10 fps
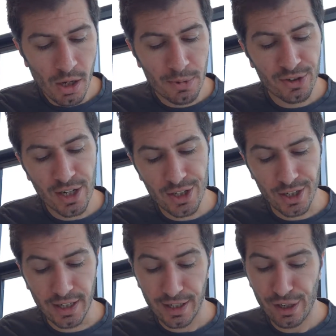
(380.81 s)
Procedure
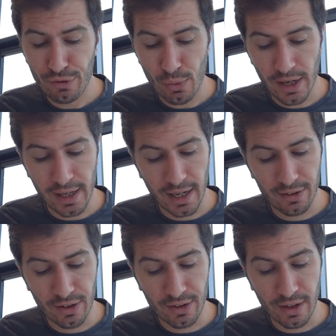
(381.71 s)
in either way
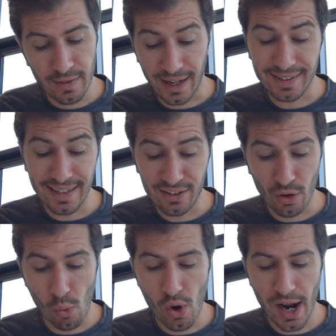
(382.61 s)
cases, that is,
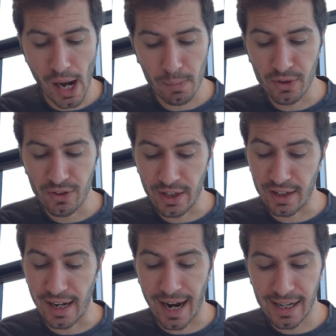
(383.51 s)
what happens in
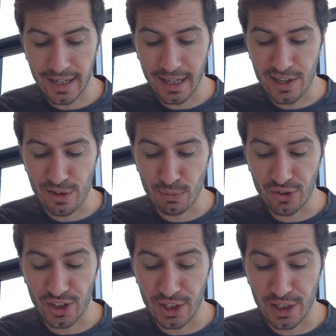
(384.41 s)
the allocation
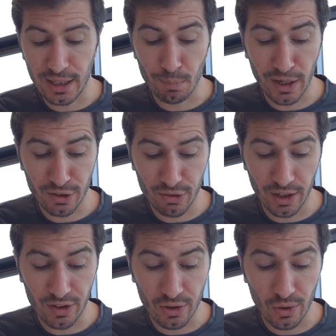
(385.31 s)
procedure in
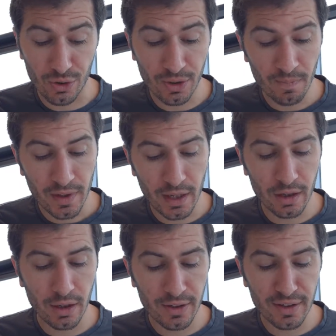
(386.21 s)
magistrates' courts,
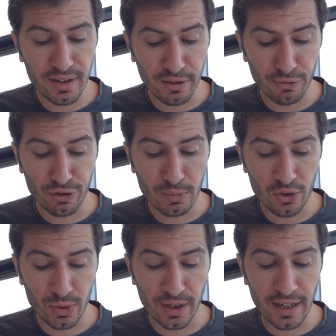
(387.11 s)
including the difference
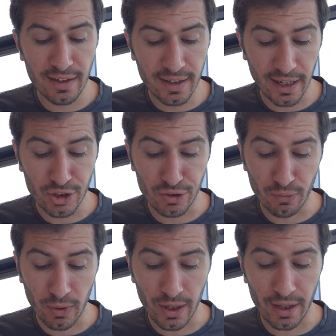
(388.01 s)
between indication
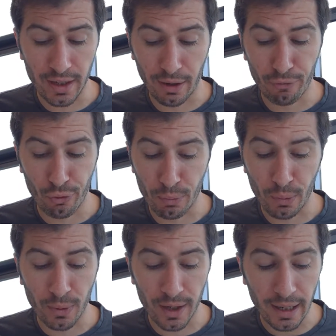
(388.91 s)
of plea and
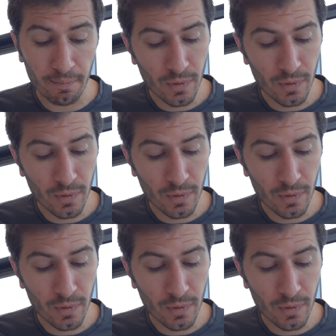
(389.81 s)
formal plea.